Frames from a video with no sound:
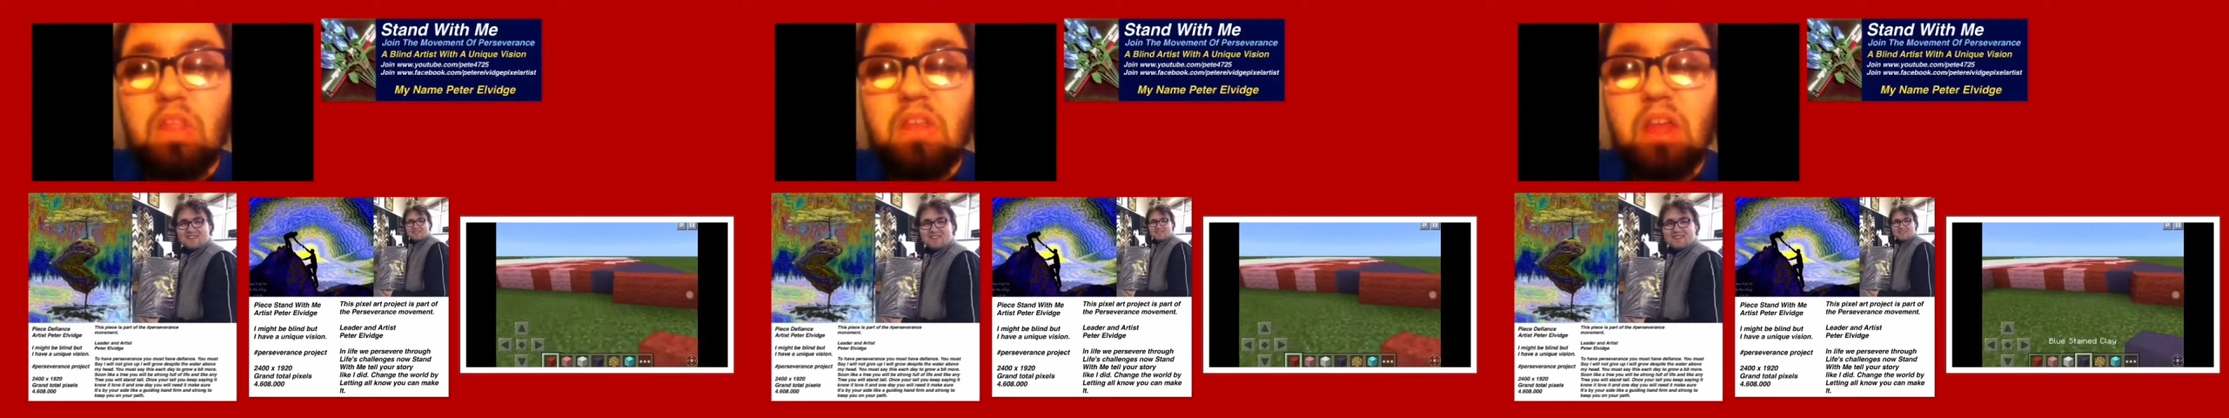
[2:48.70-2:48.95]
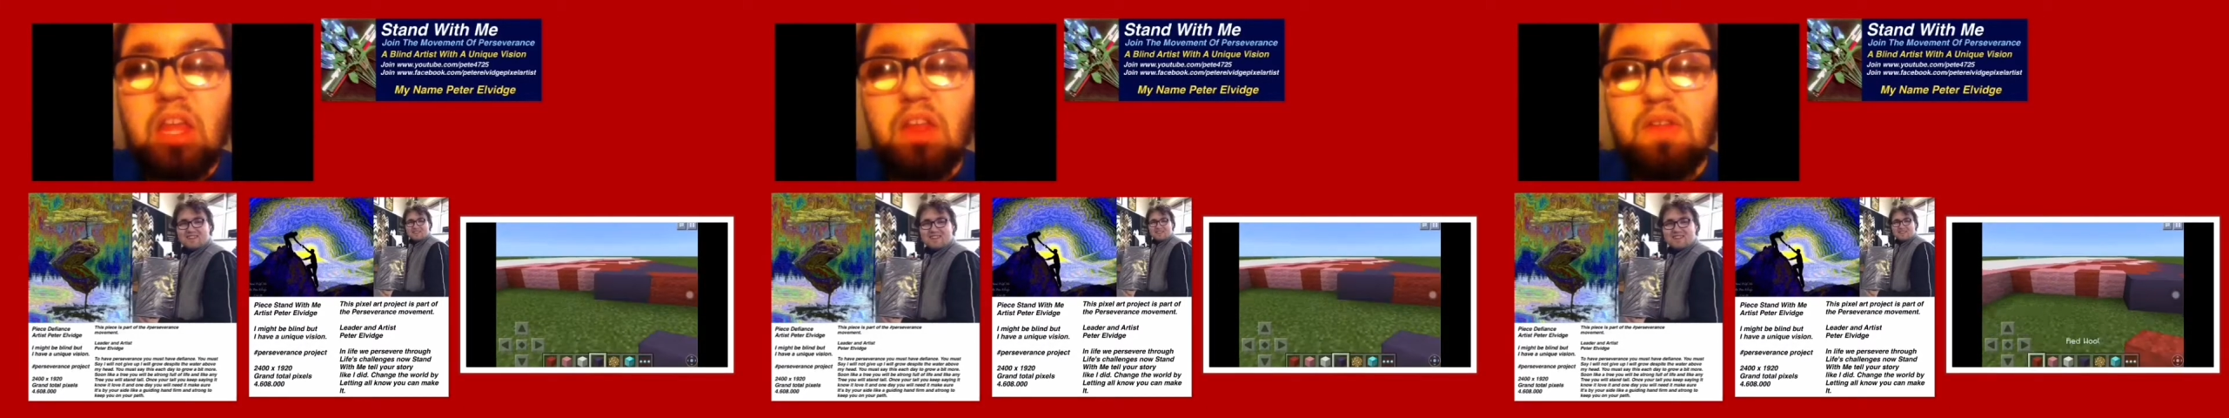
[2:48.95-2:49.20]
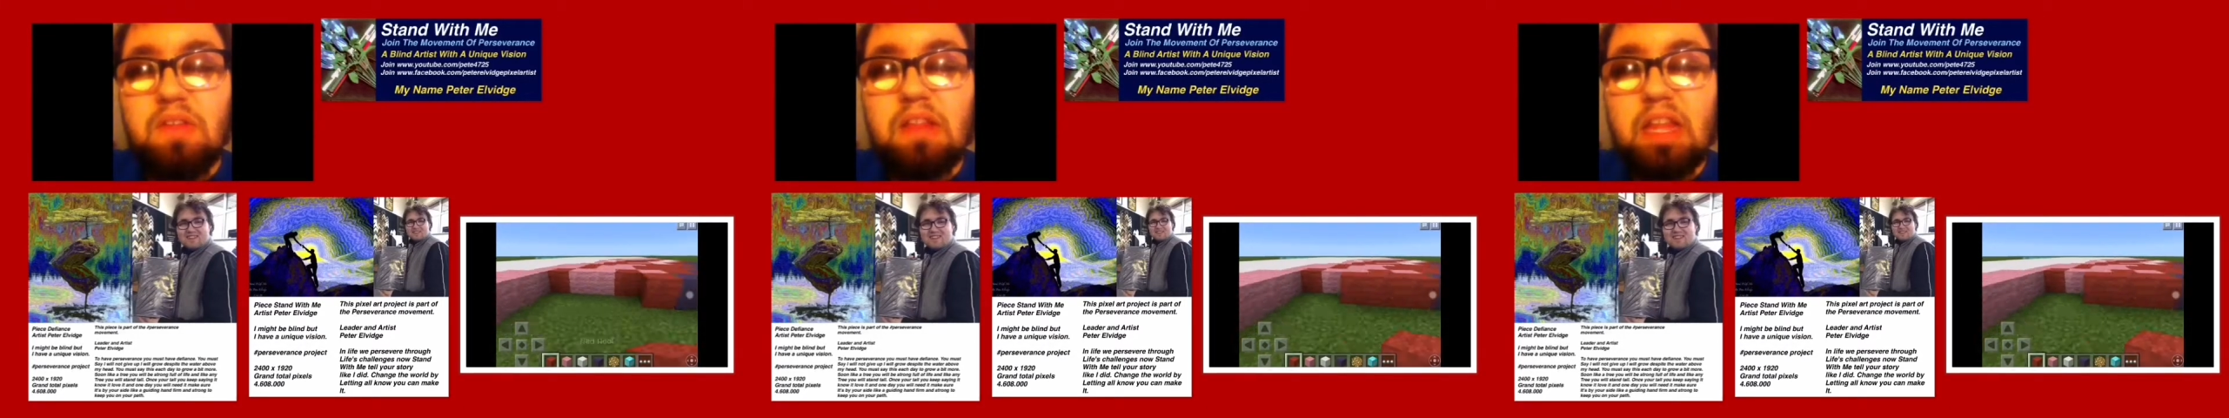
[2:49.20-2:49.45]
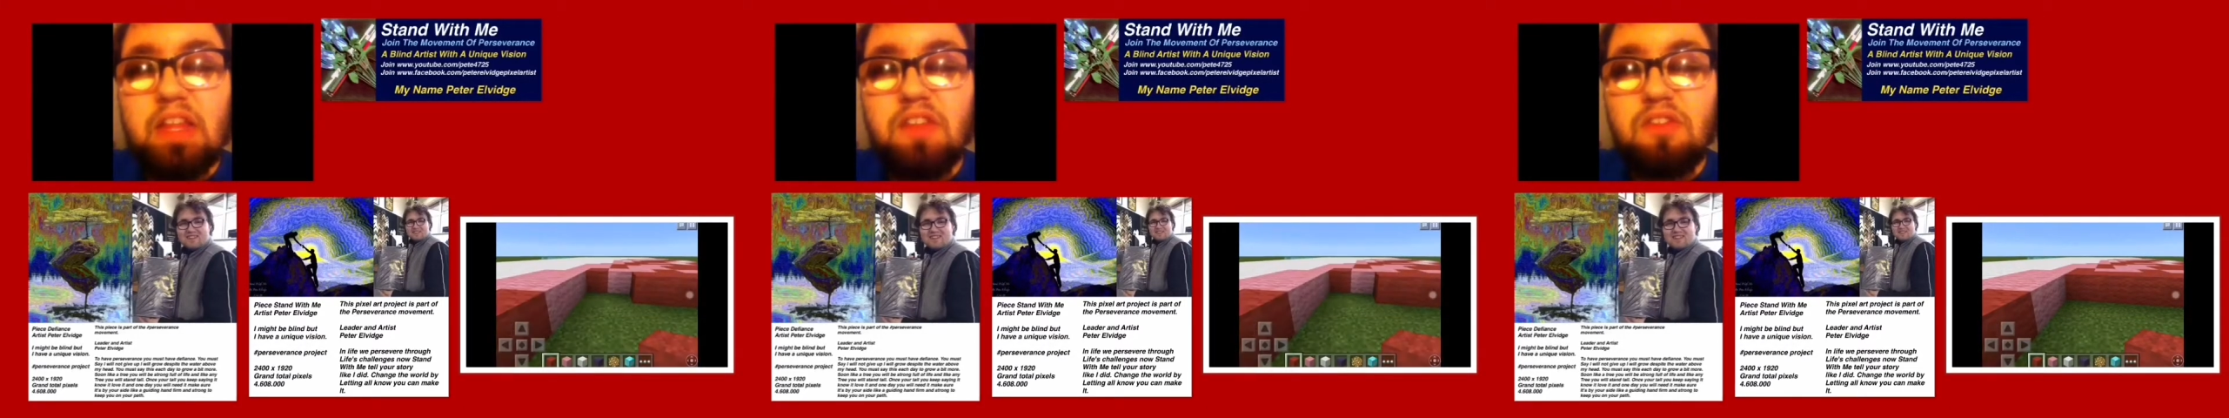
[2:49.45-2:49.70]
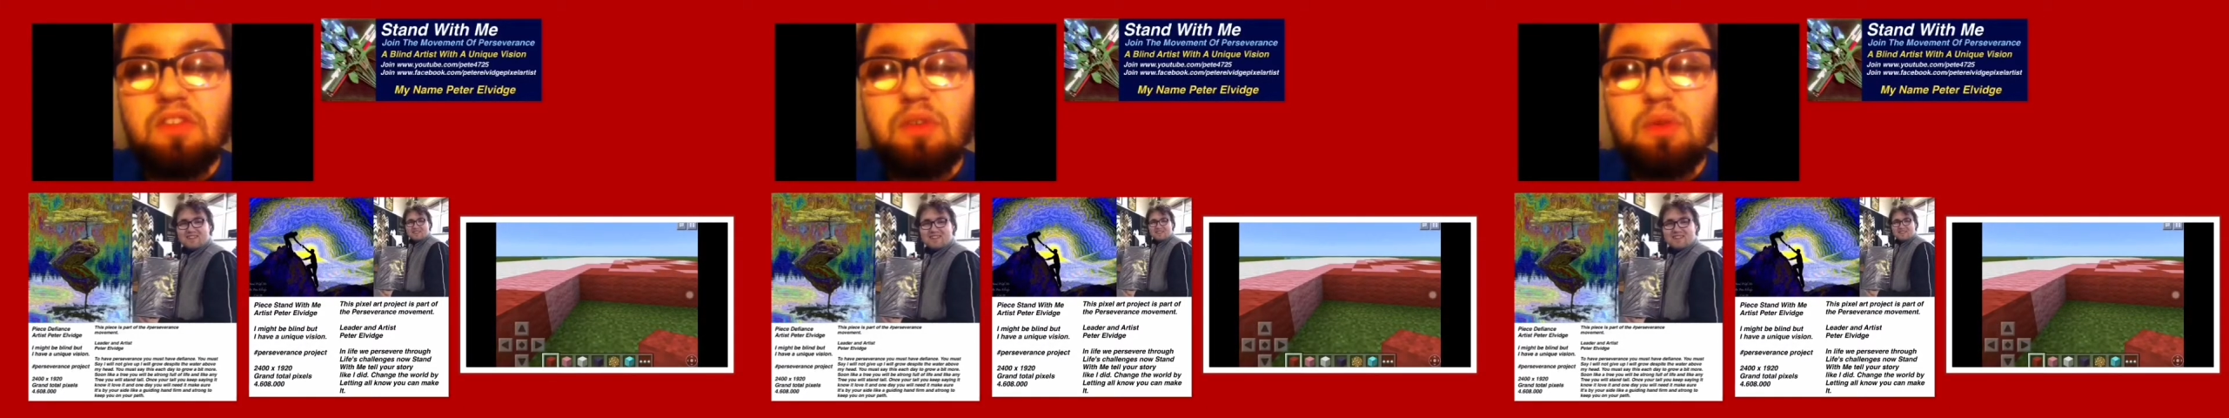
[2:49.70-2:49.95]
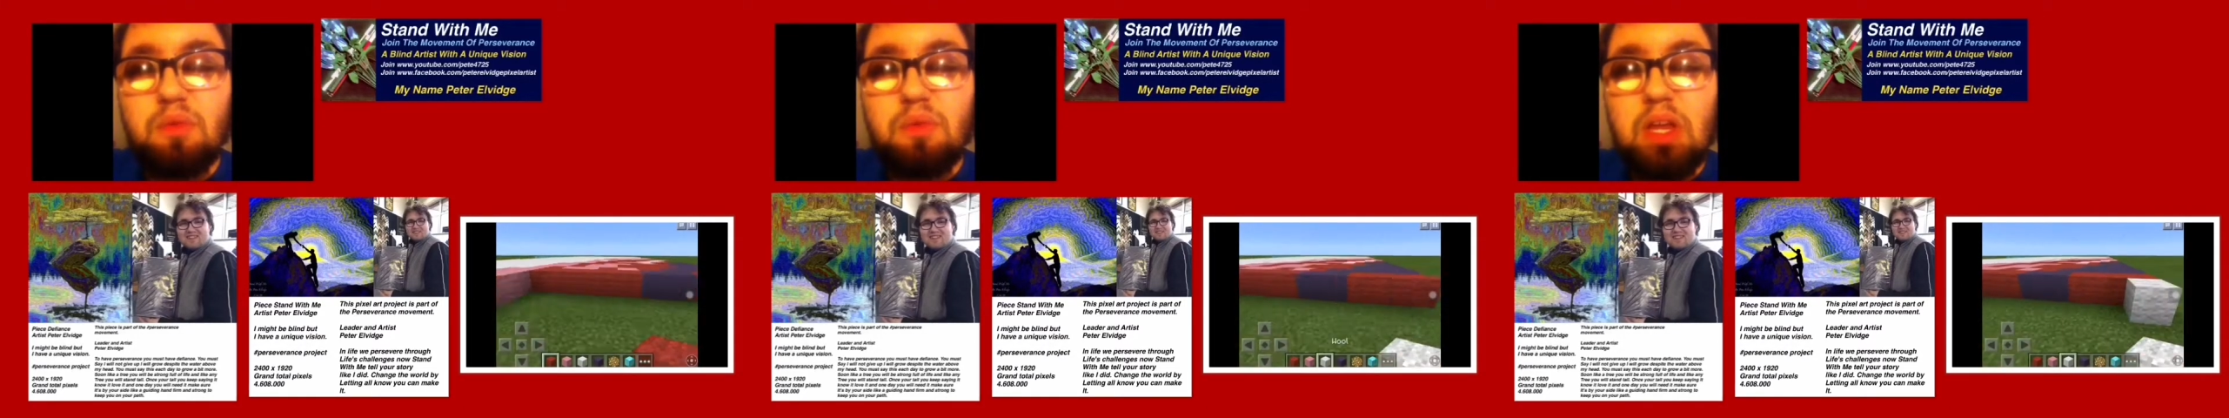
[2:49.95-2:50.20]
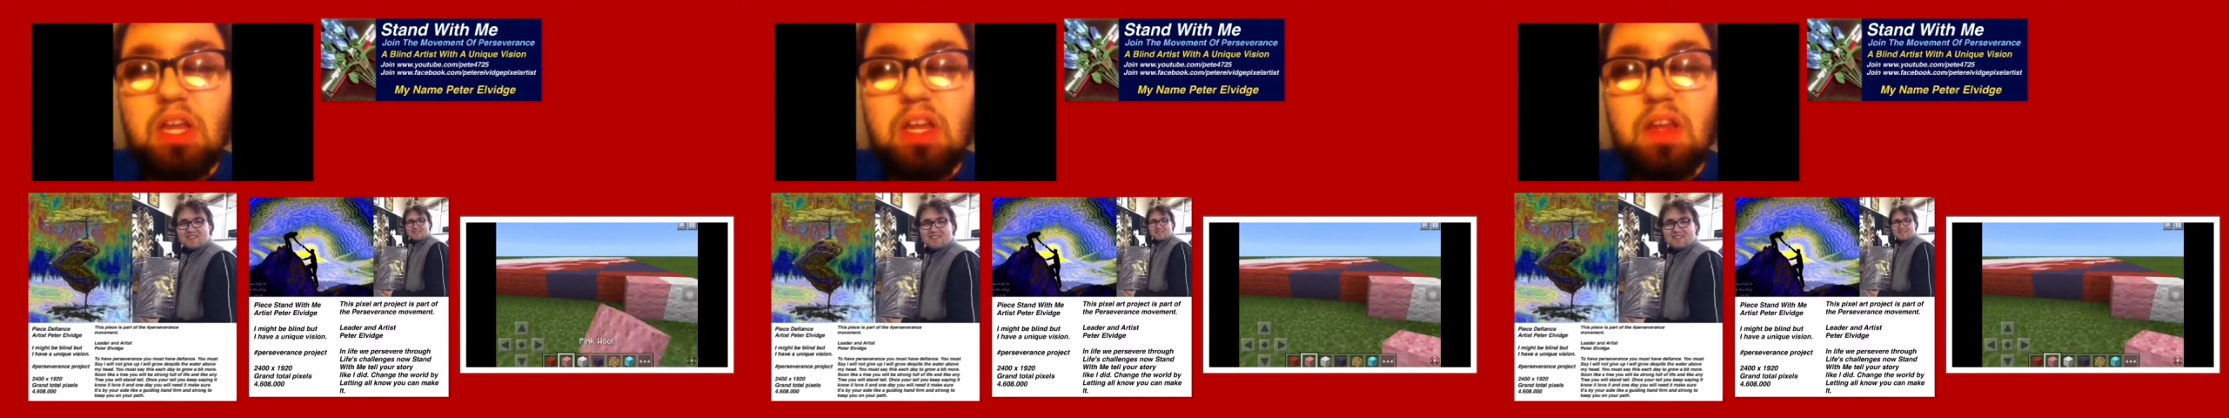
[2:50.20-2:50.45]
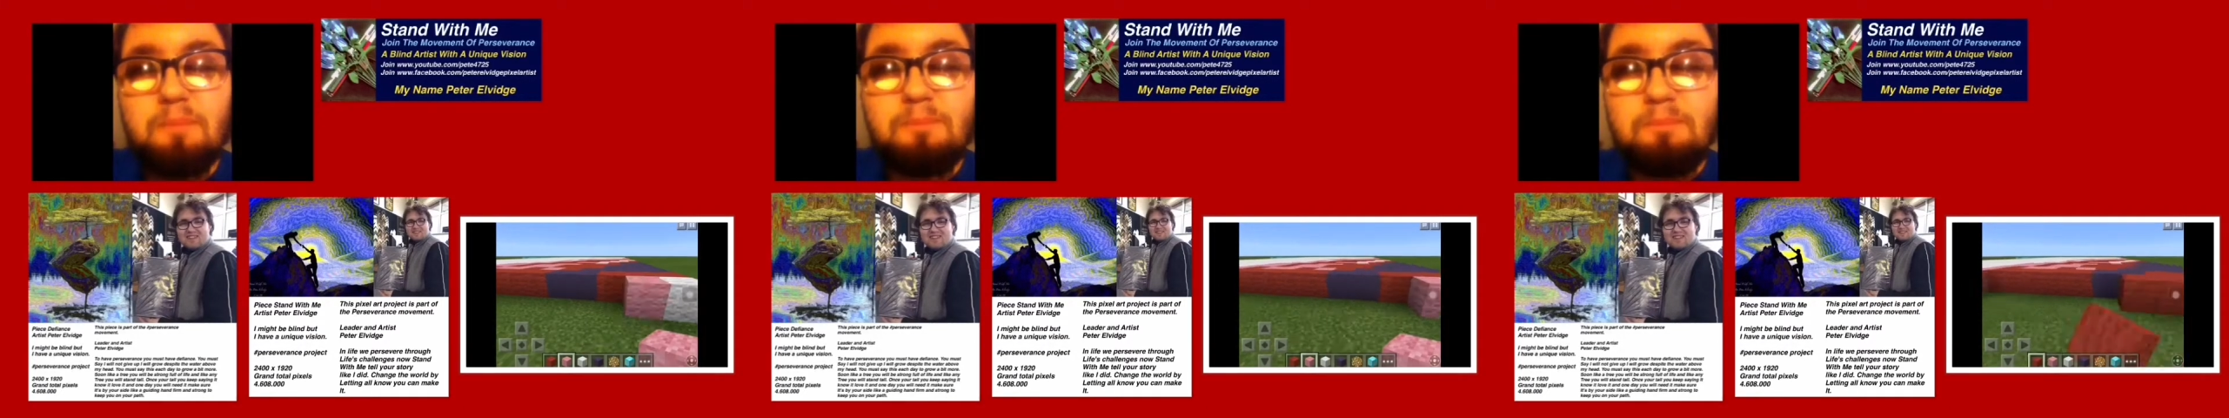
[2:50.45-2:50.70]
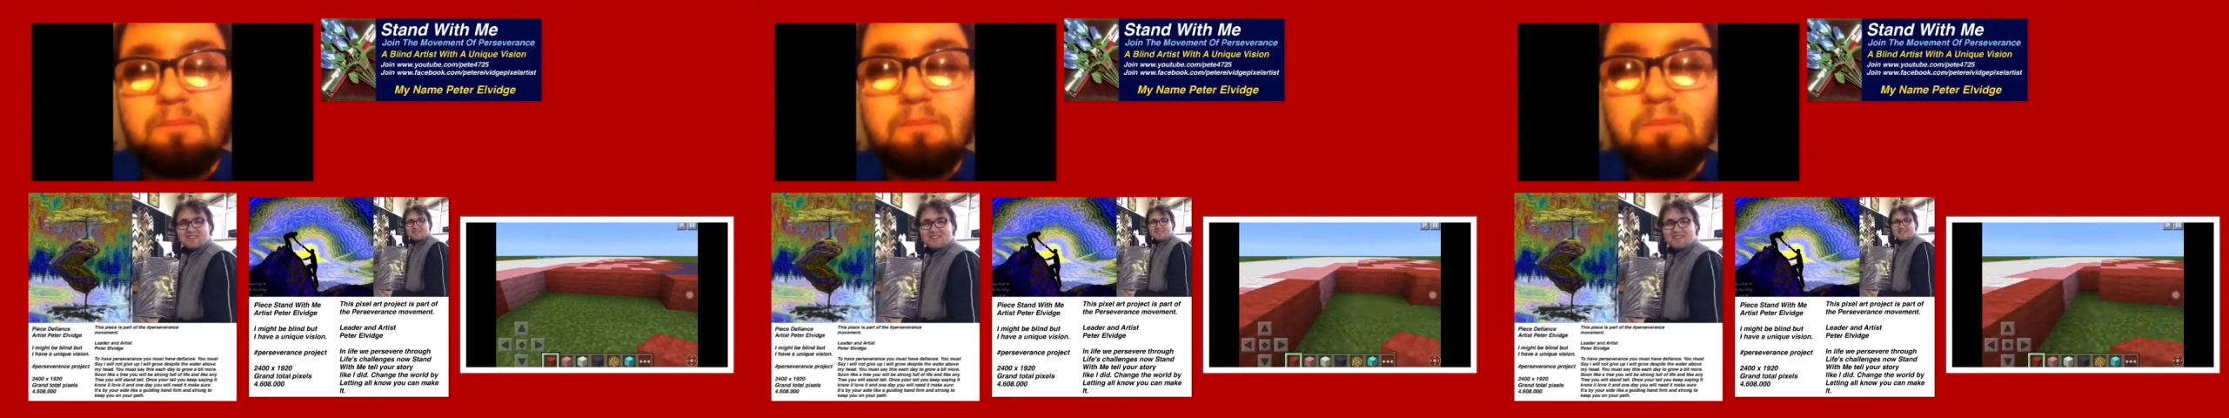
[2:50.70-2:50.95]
I also like to um,